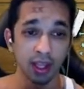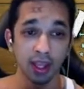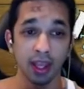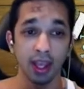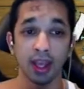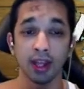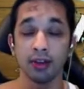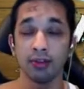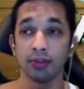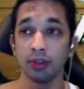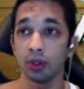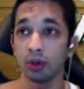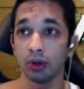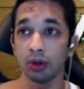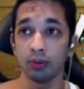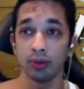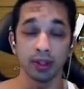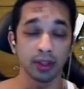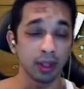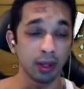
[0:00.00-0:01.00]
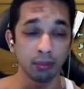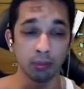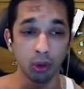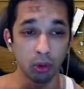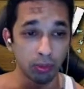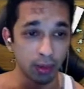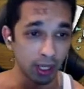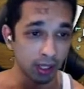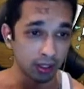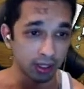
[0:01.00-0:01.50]
and a viewer with a
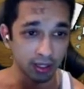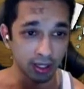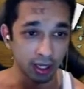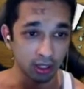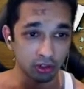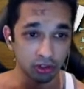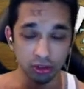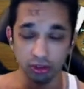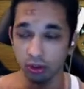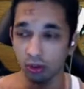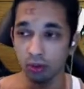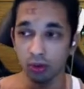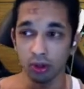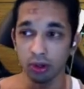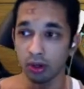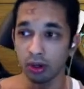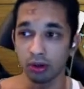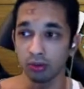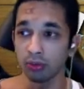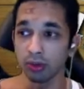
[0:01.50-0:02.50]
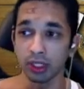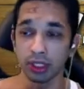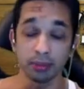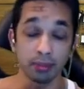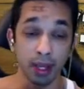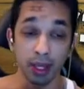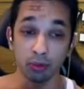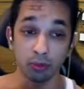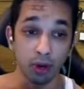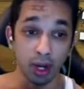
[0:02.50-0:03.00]
mobile connection or a really
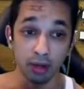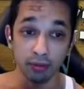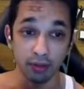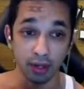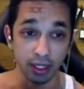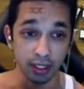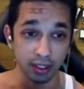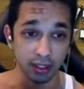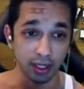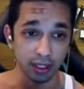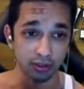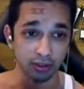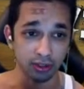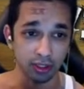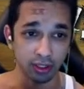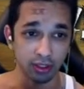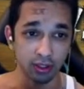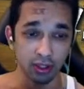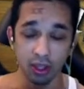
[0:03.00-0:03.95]
bad Wi-Fi connection